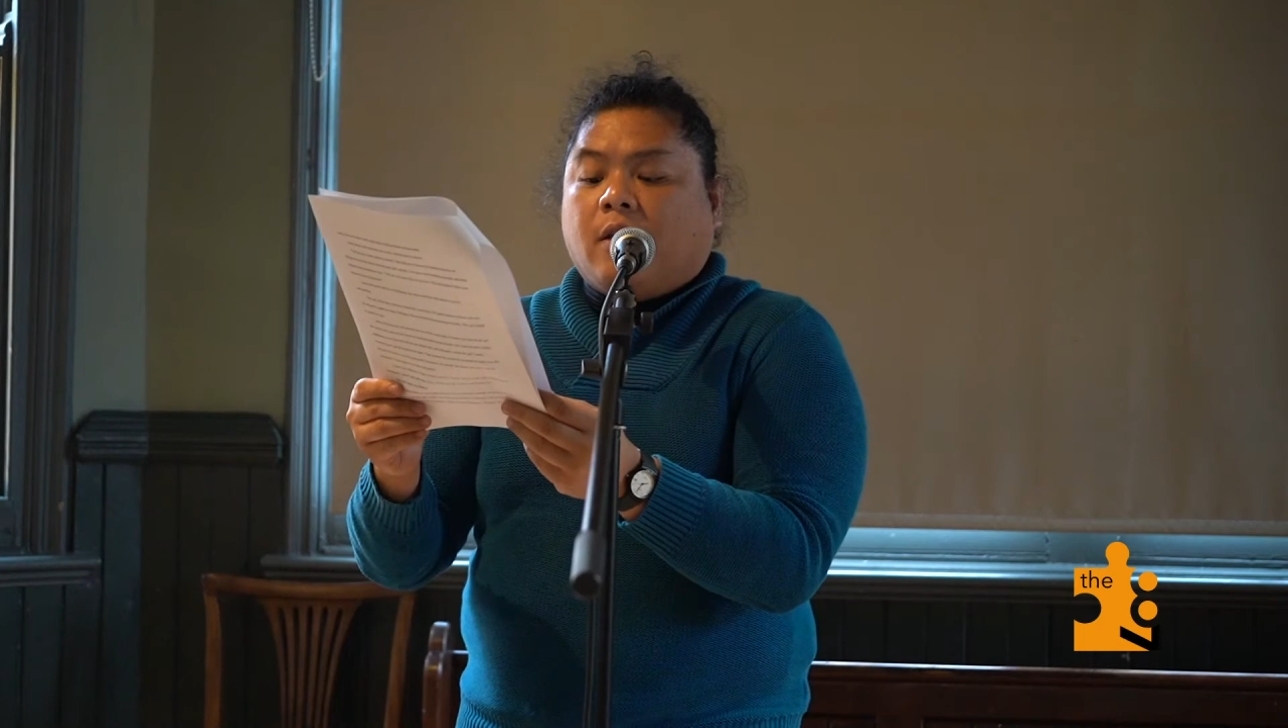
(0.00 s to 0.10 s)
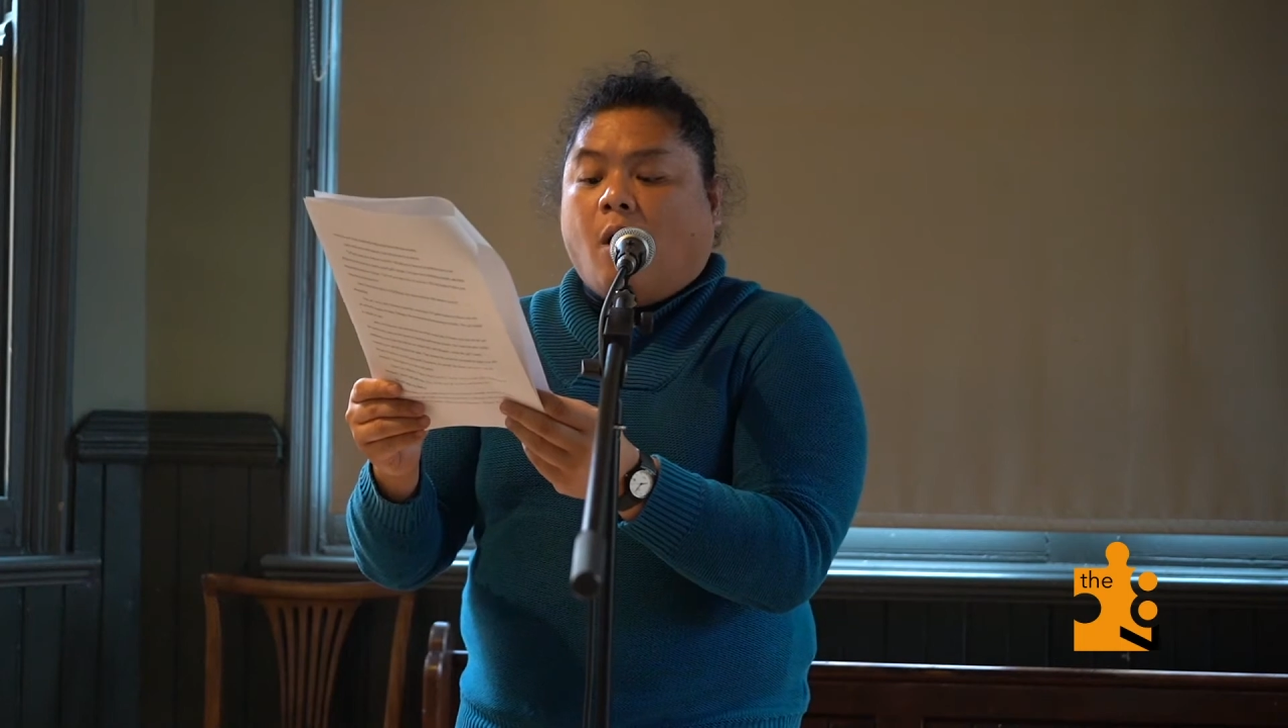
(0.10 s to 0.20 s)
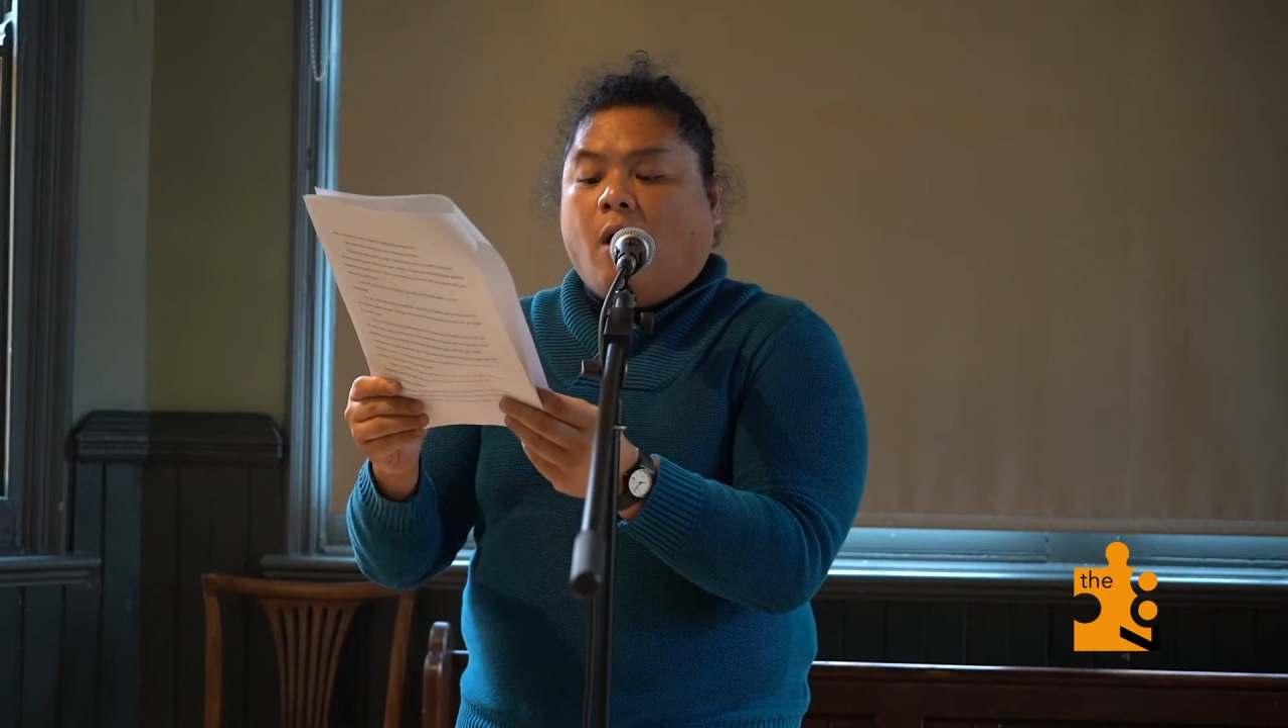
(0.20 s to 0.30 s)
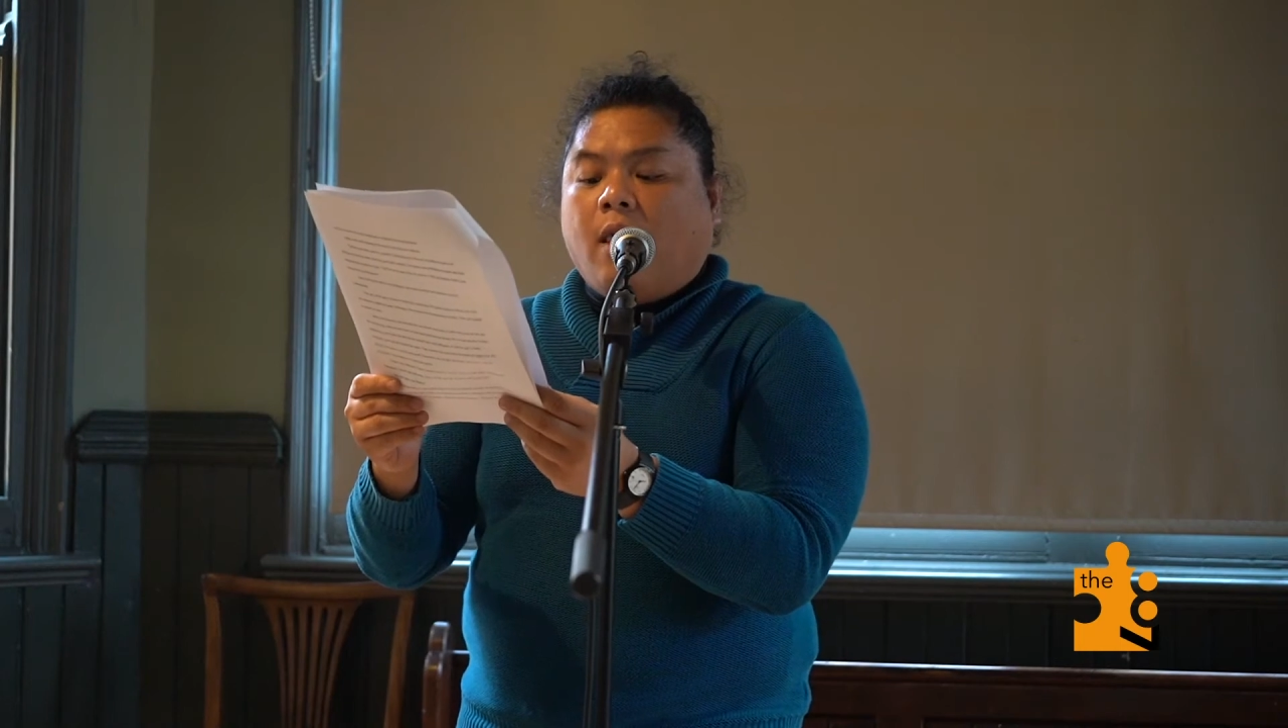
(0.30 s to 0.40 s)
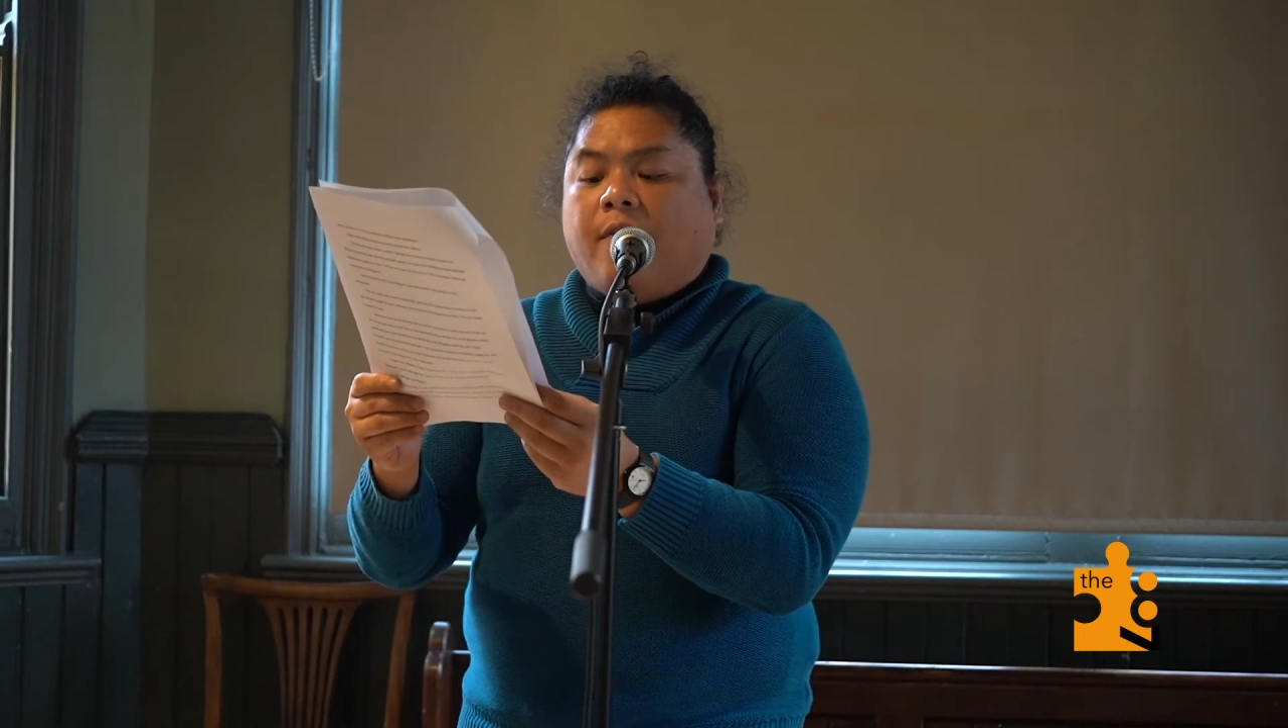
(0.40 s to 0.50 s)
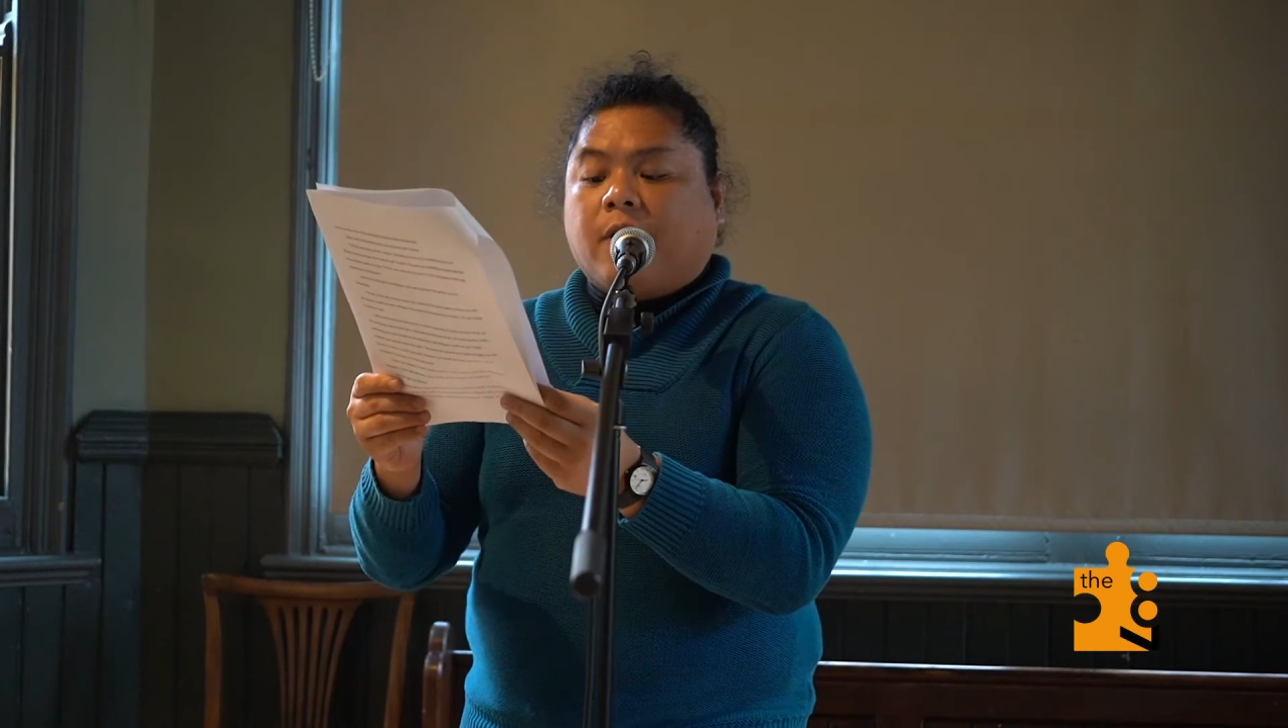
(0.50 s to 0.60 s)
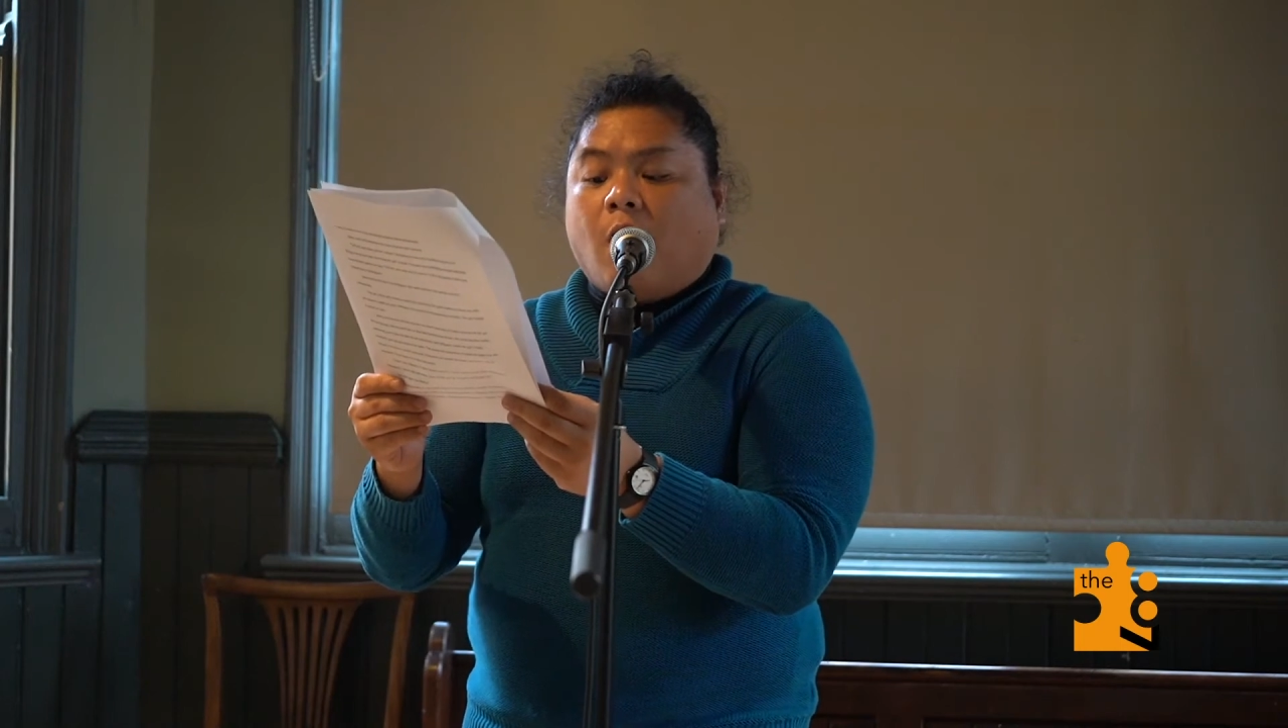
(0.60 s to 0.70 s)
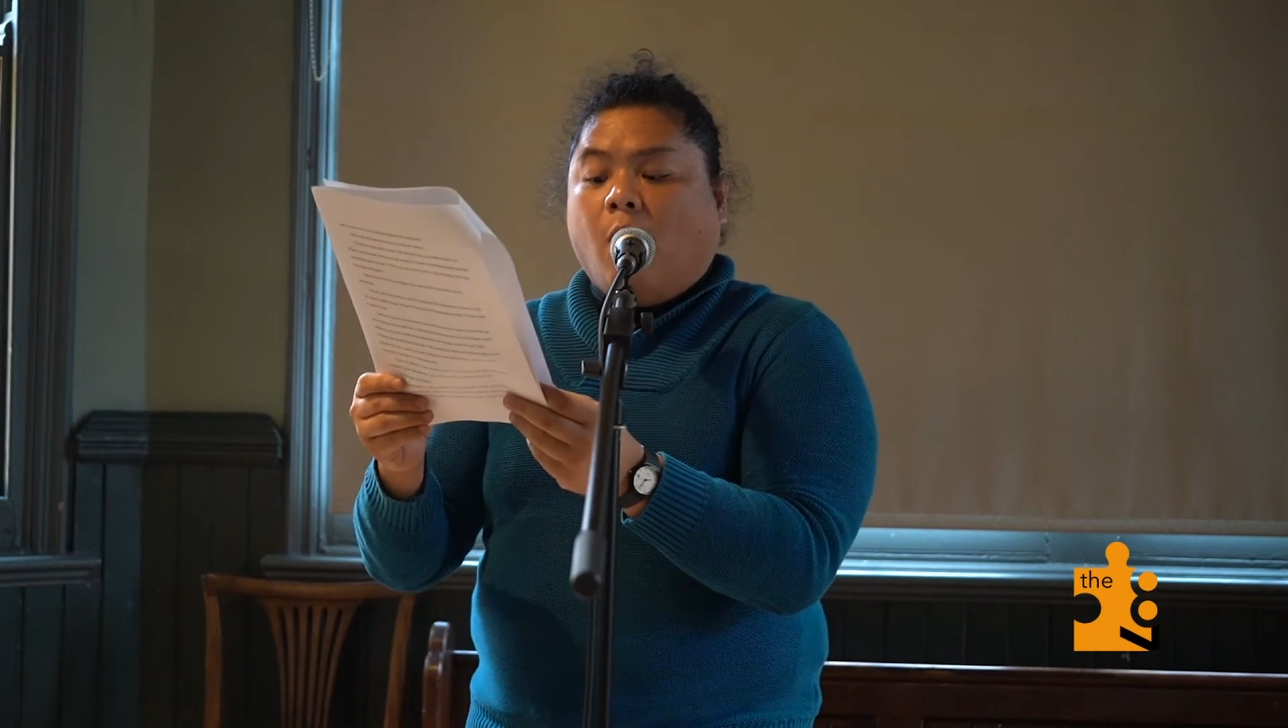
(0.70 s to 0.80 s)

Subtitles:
at all after